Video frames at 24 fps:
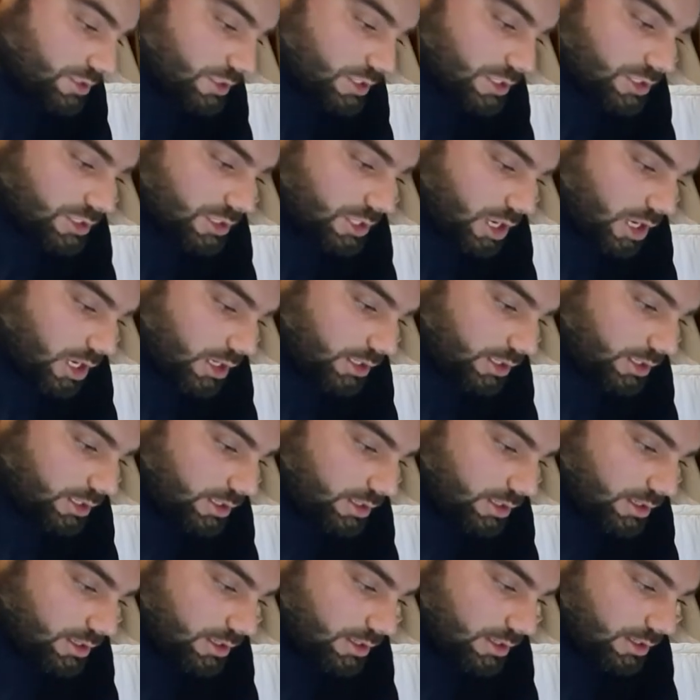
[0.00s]
this nut,
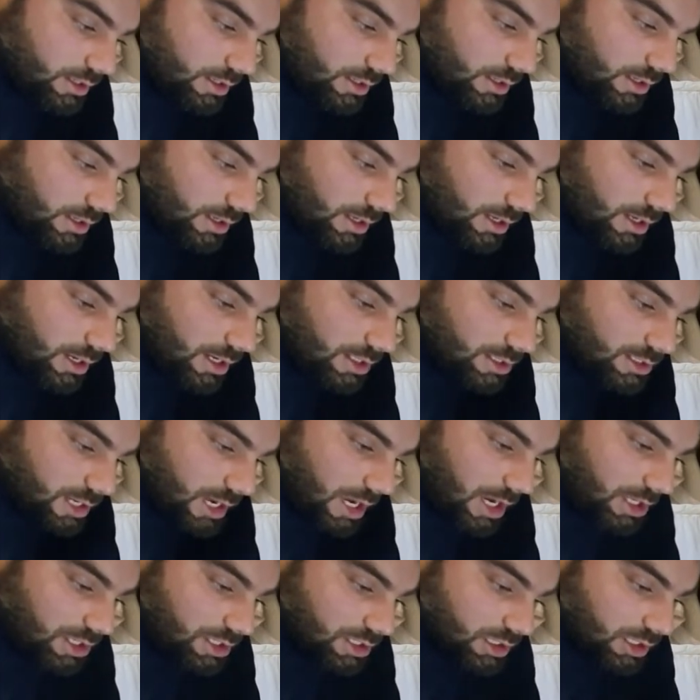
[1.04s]
it's
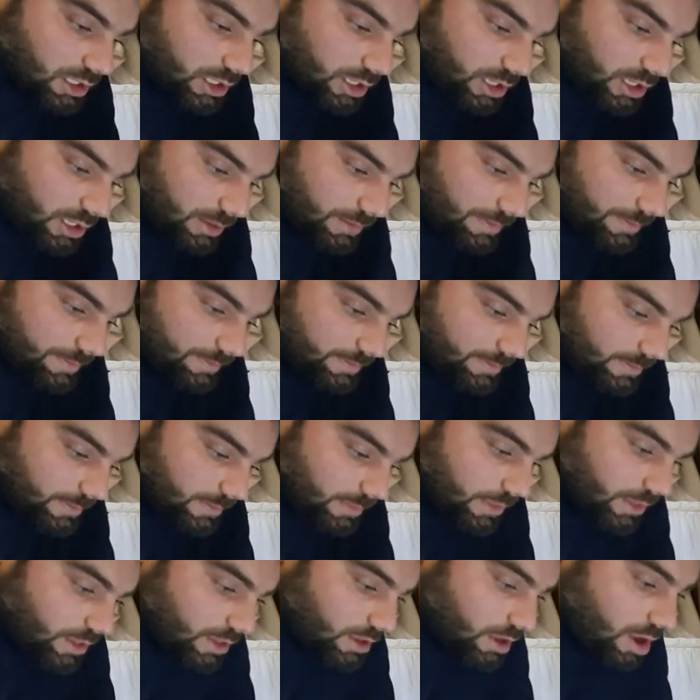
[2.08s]
actually
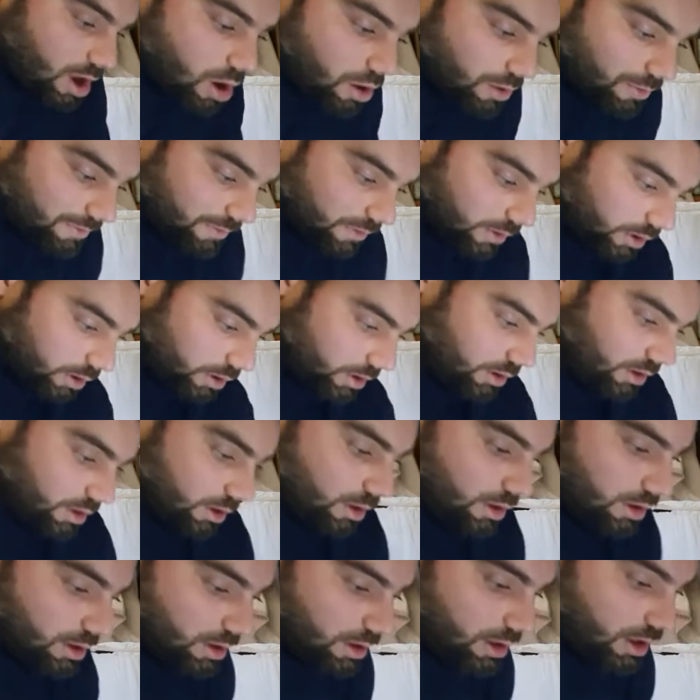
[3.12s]
over,
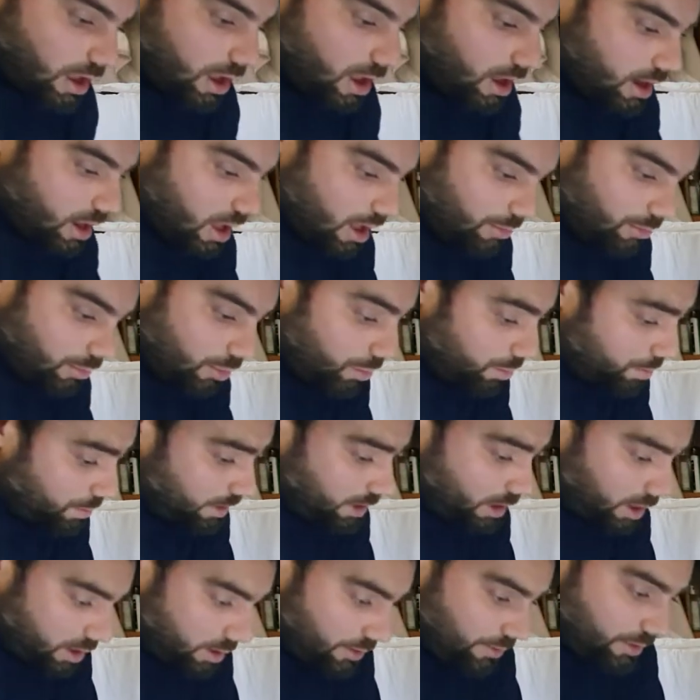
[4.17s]
and that will
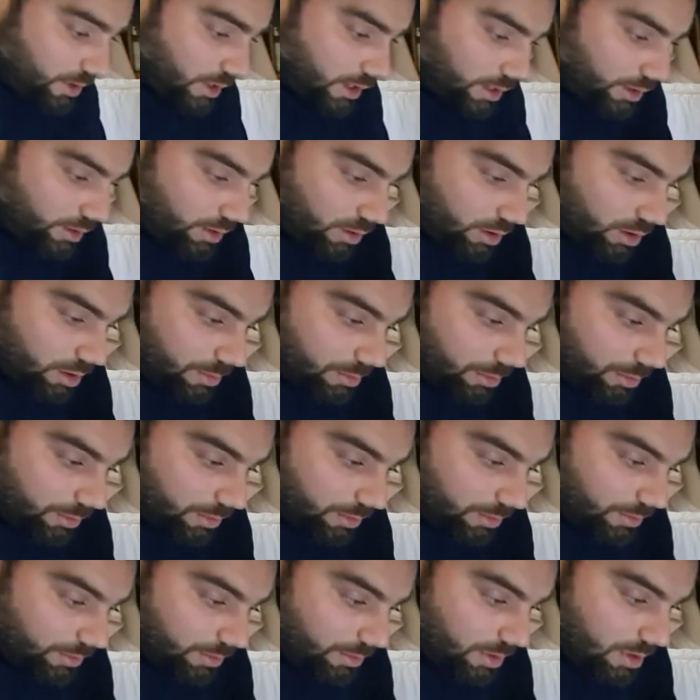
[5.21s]
be really
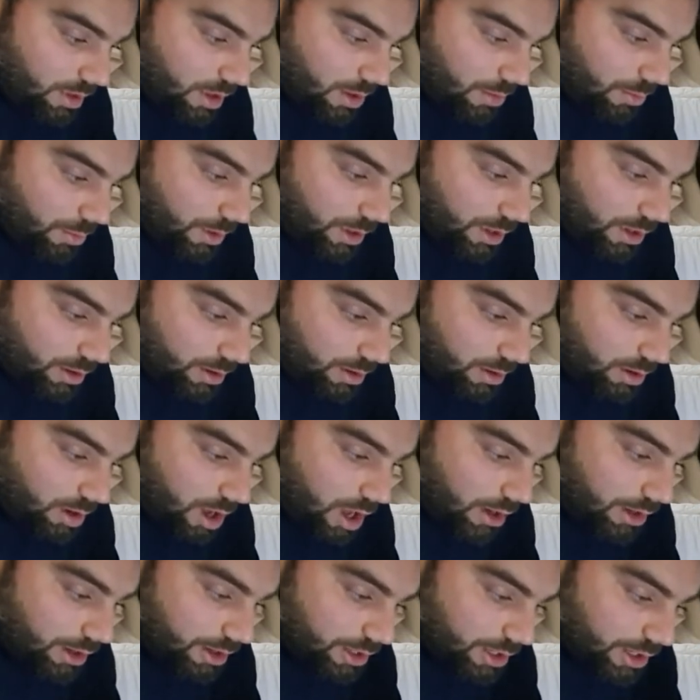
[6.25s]
horrible.
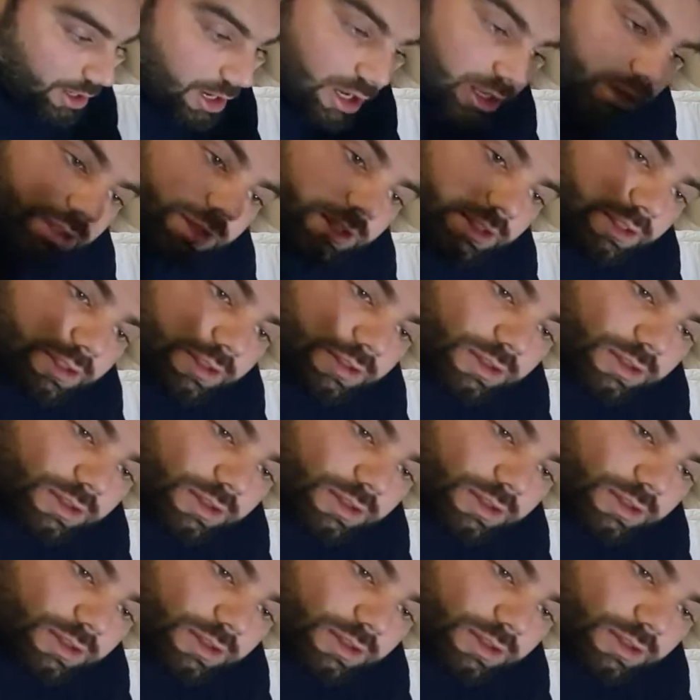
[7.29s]
Under the nut